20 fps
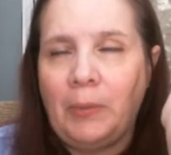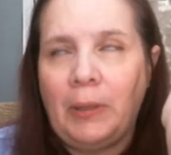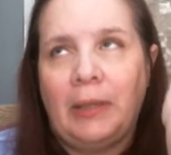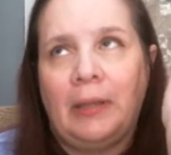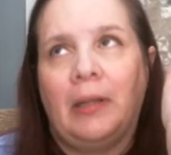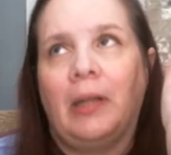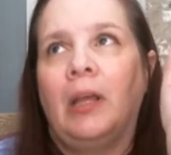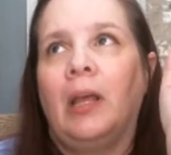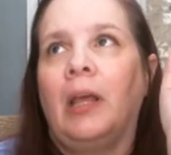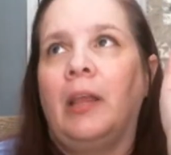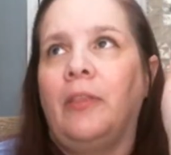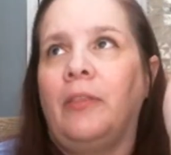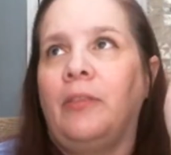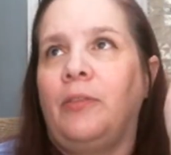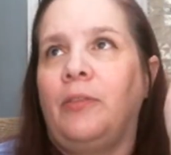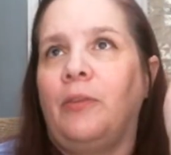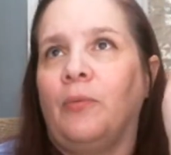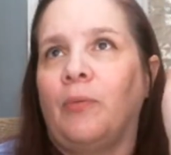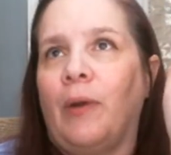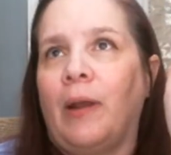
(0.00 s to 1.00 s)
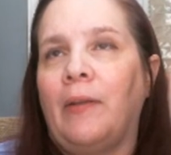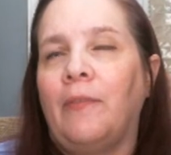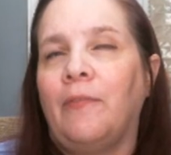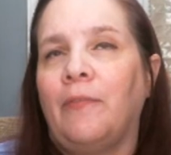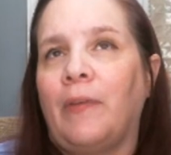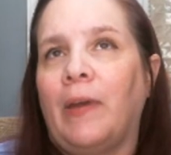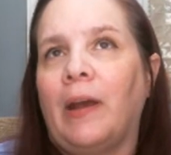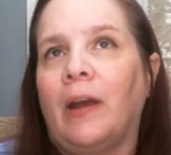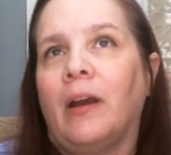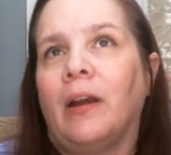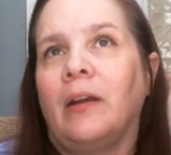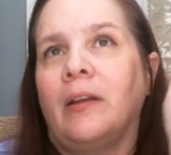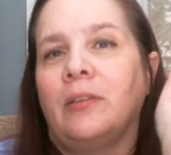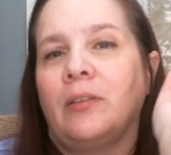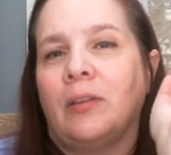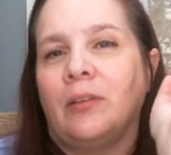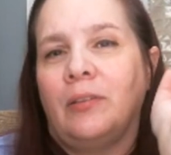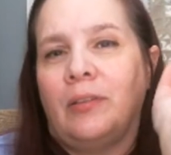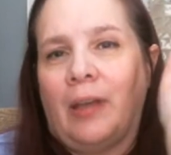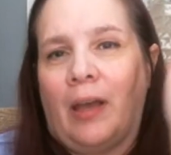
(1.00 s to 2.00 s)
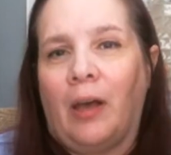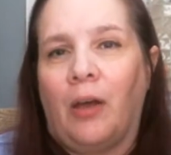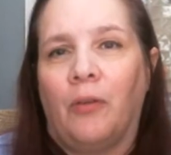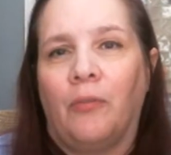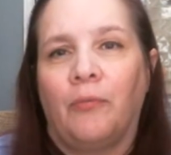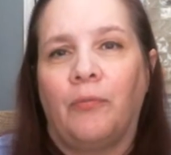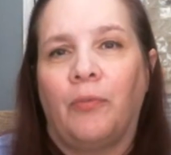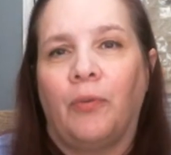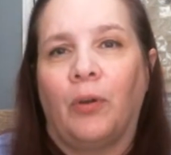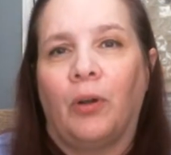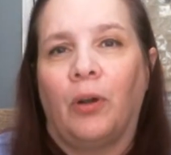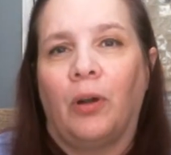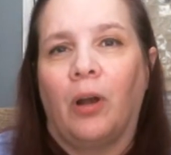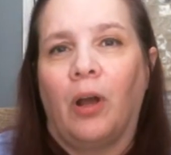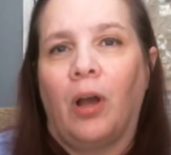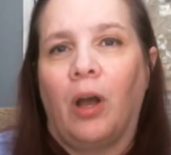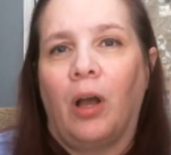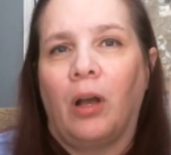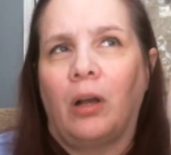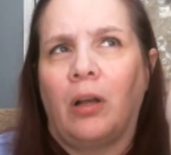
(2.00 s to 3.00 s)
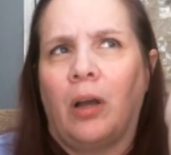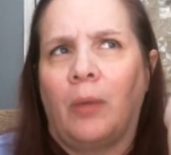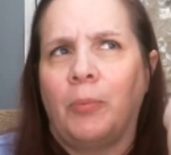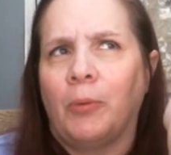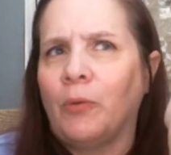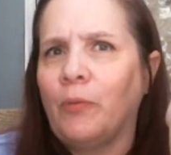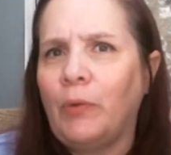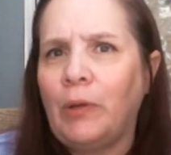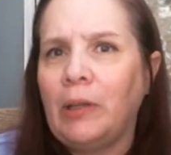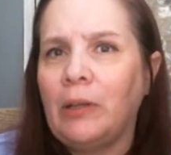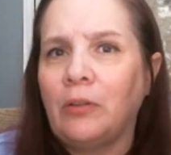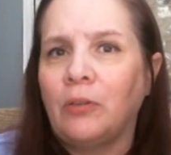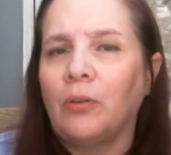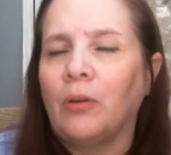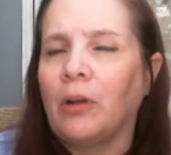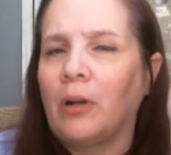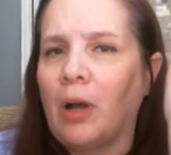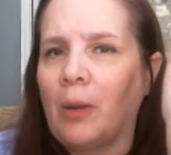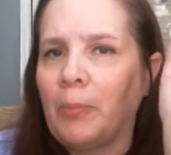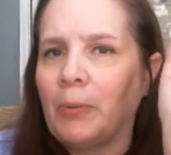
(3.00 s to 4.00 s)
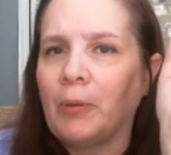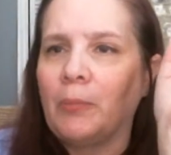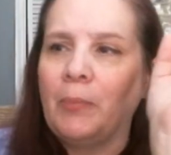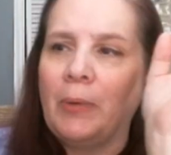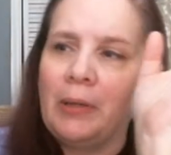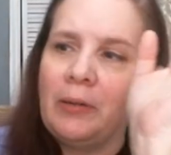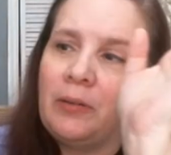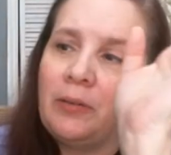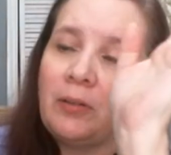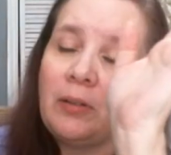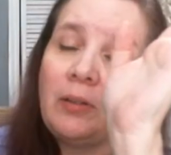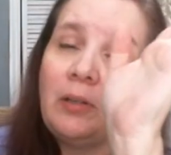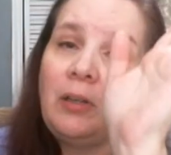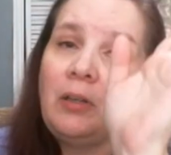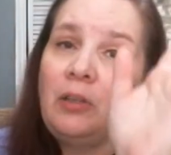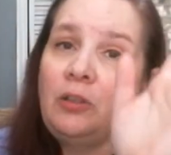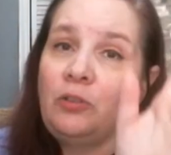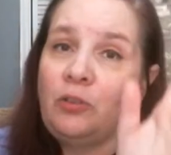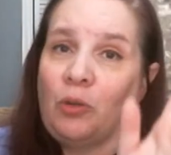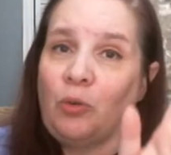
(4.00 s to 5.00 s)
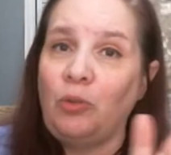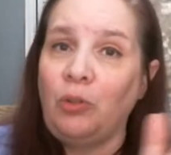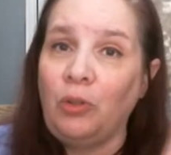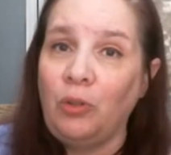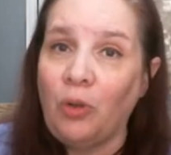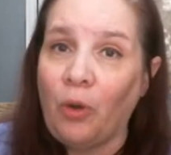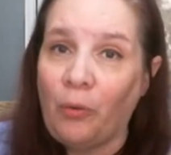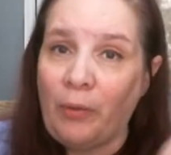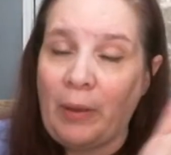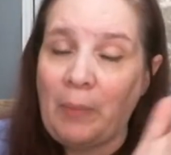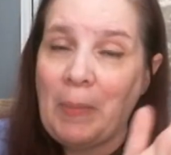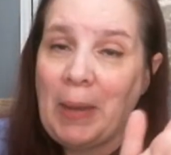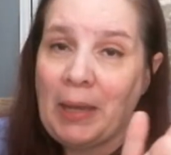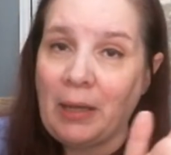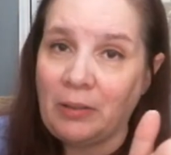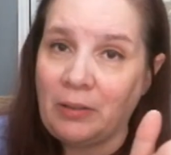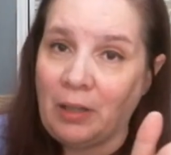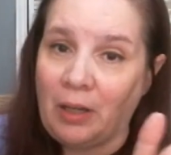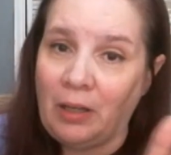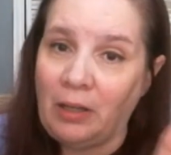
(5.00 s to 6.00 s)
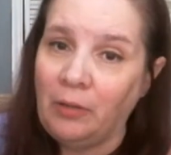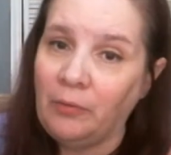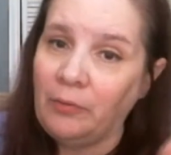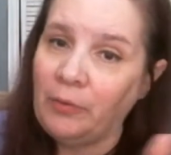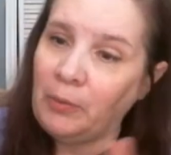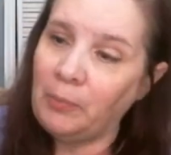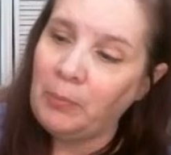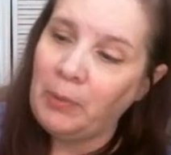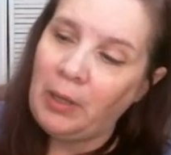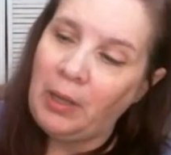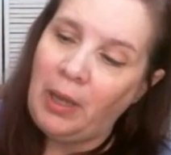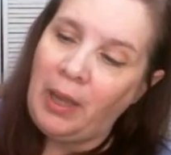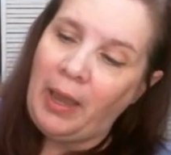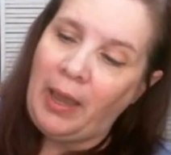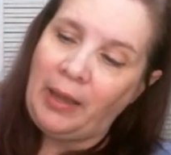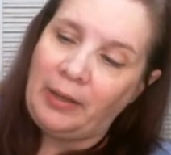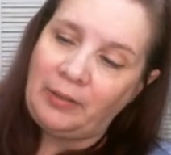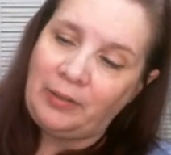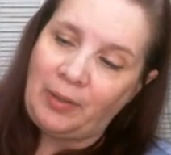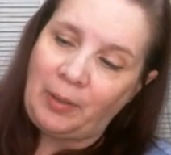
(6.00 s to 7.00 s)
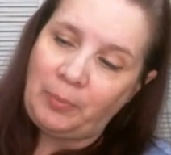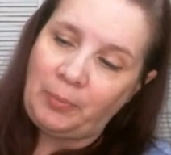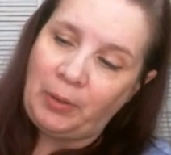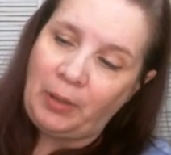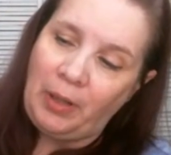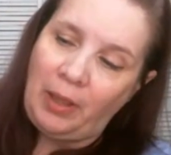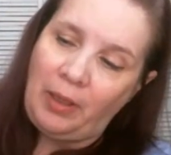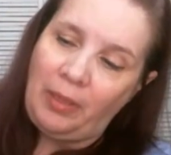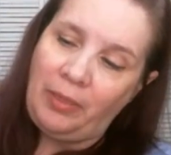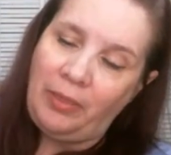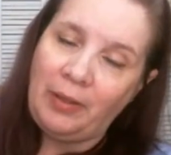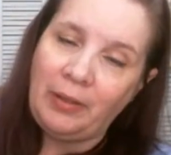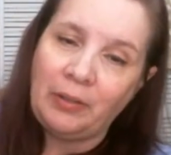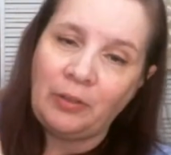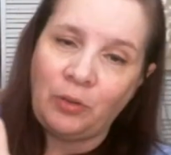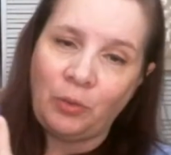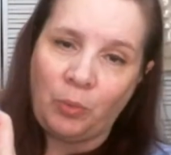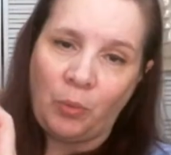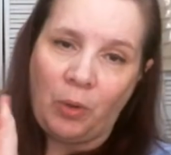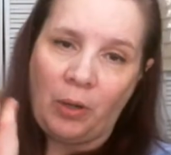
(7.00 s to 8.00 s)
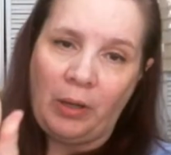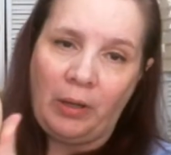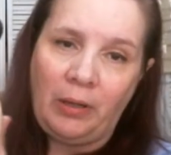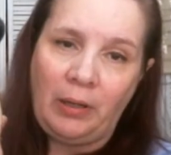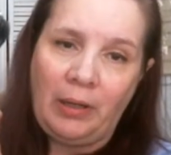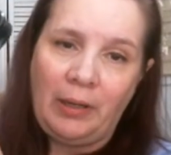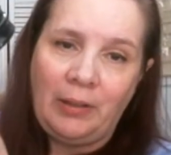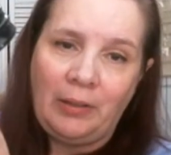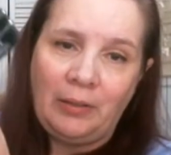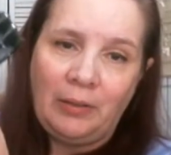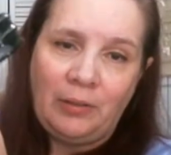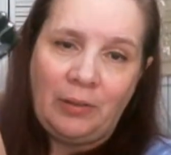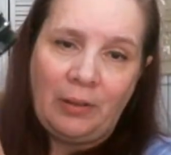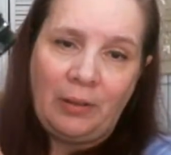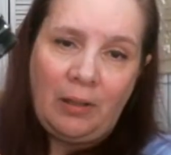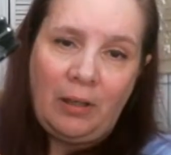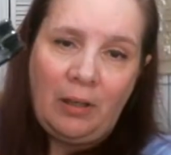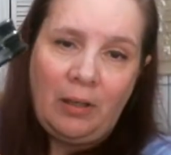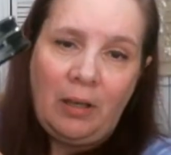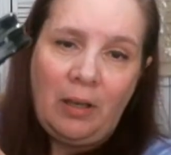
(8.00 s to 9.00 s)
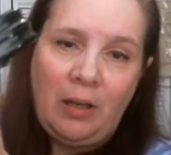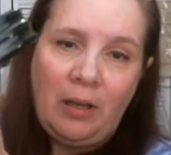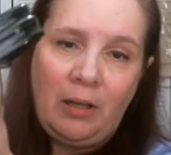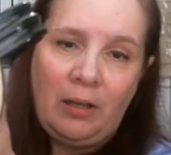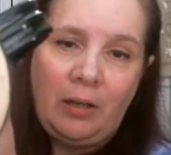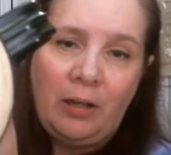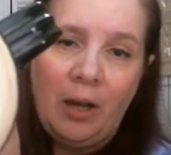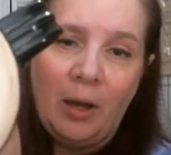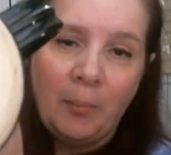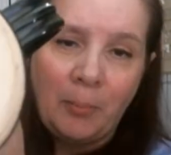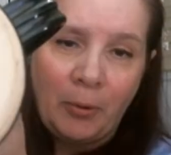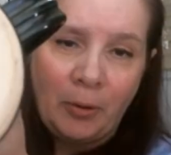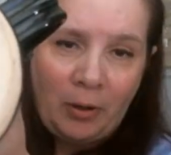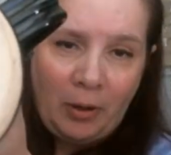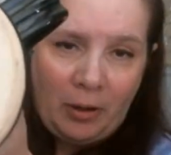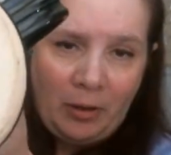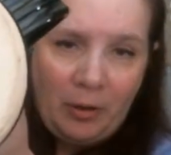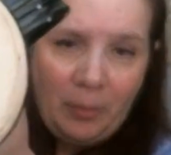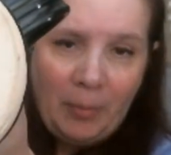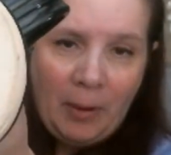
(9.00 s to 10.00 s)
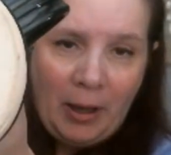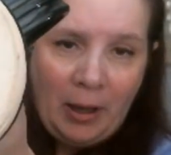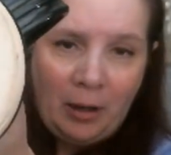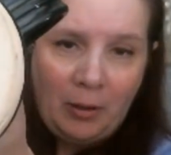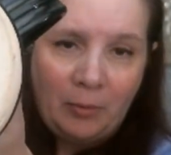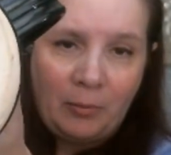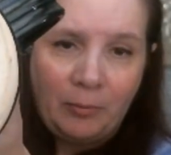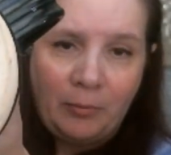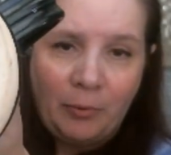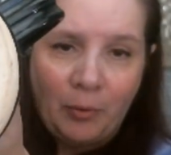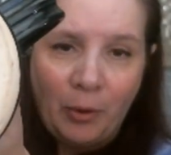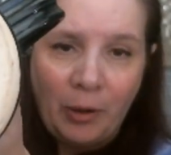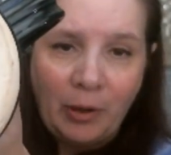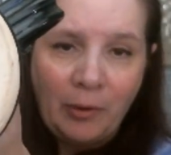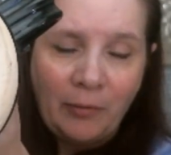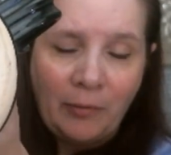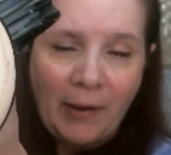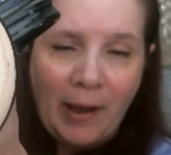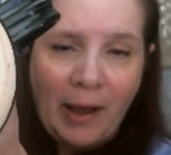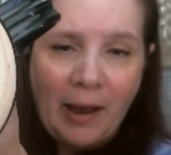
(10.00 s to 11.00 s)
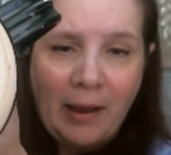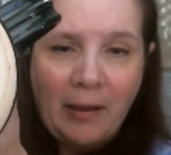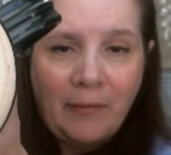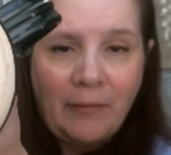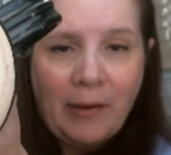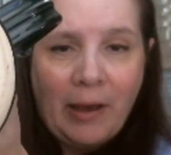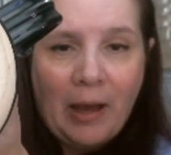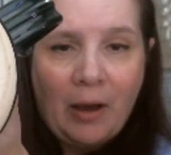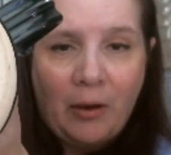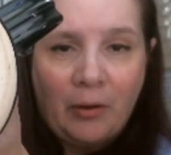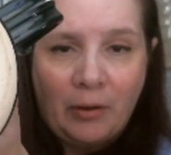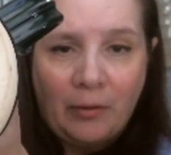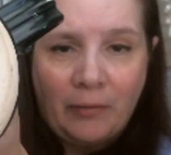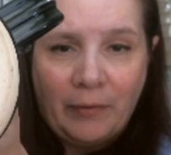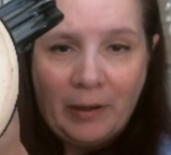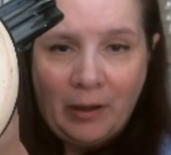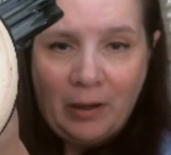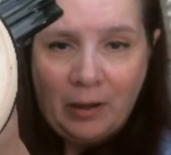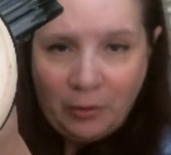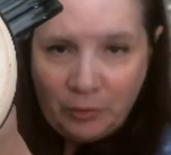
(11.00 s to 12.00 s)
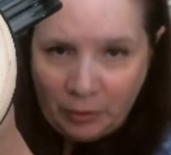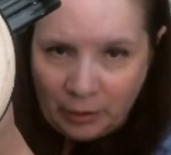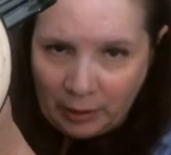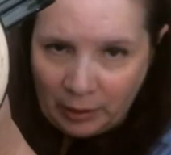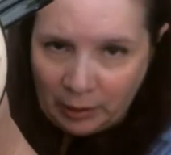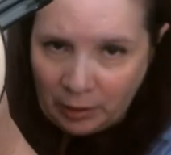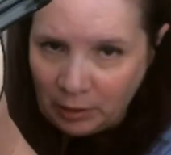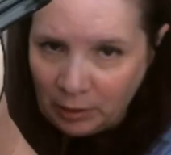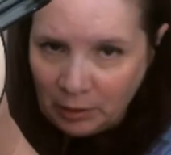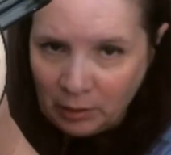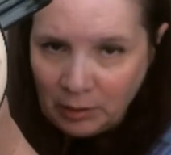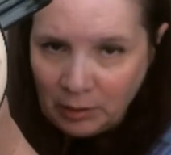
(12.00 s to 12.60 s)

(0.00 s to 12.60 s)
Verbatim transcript: I mean, the Ren Fair is in town for a couple of weeks or a couple of months, so you know they make a ton of them, except this one is numbered on the bottom 45 out of 100.